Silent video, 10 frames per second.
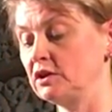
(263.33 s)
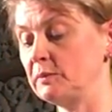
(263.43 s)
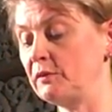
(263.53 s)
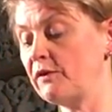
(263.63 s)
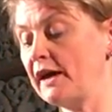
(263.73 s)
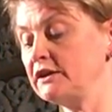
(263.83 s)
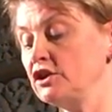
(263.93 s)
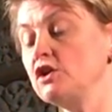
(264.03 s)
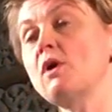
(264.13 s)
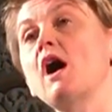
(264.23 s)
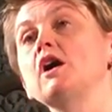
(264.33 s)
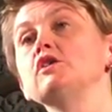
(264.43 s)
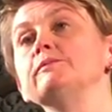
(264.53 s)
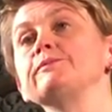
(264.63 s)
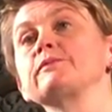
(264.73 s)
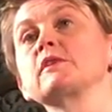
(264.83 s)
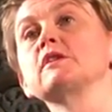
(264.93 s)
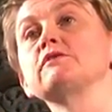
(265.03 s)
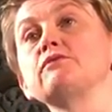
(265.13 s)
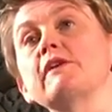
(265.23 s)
to provide a new home for